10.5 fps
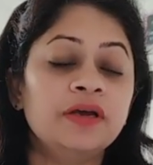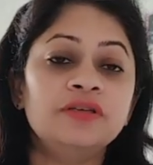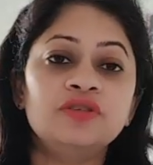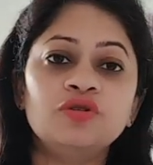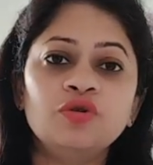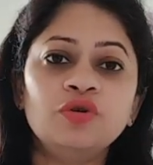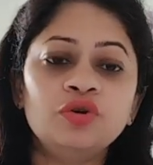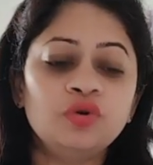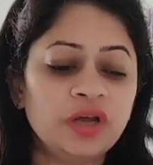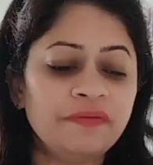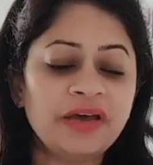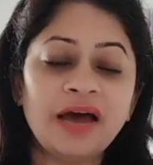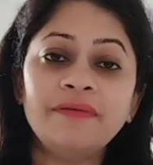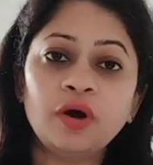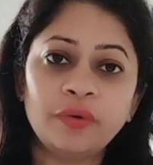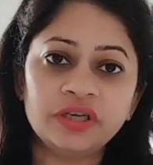So today we have
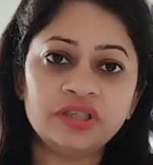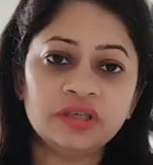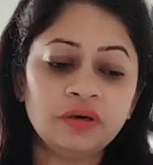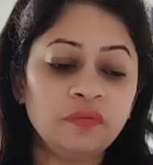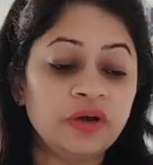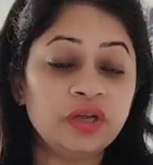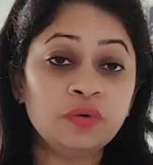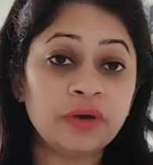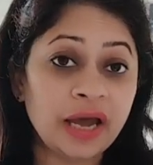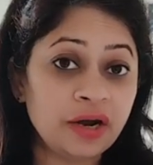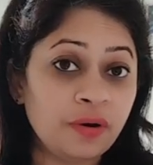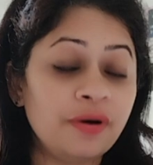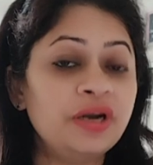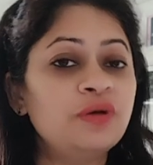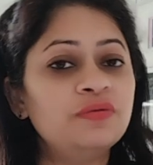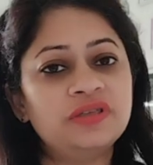a question where you
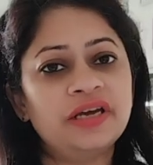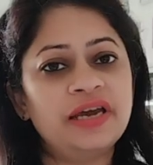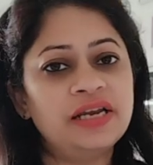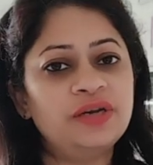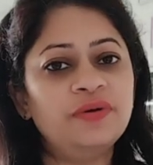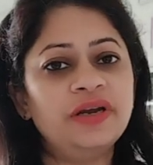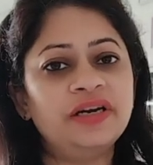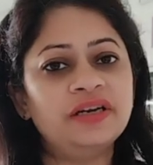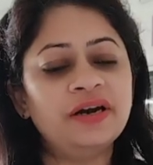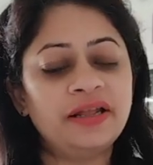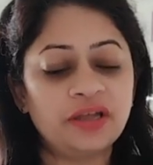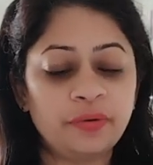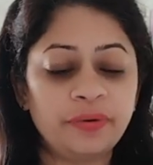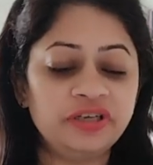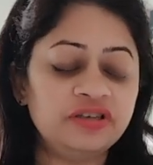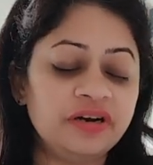cannot use the calculator and the
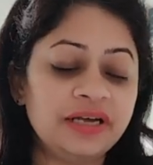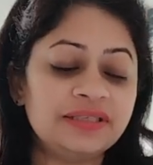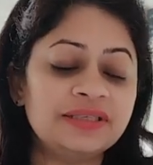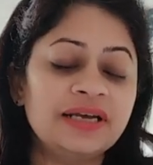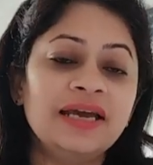question is